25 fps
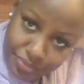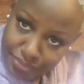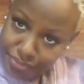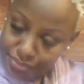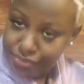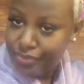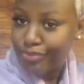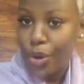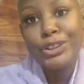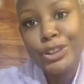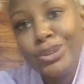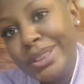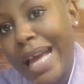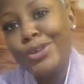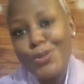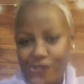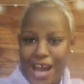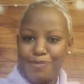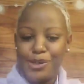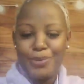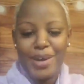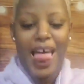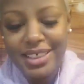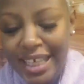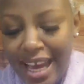and
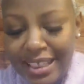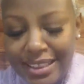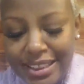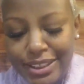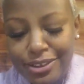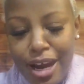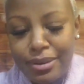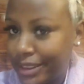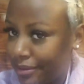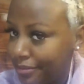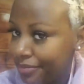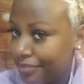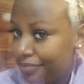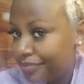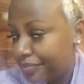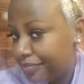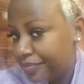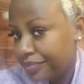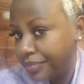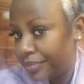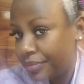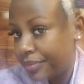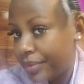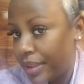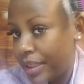saturate the
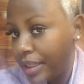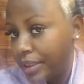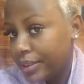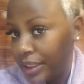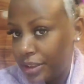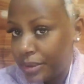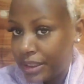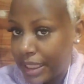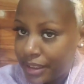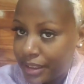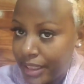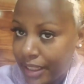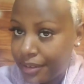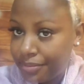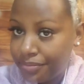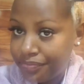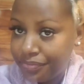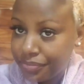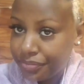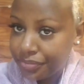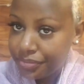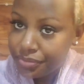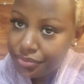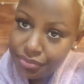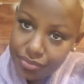entire
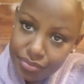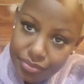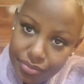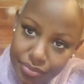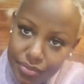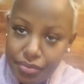head.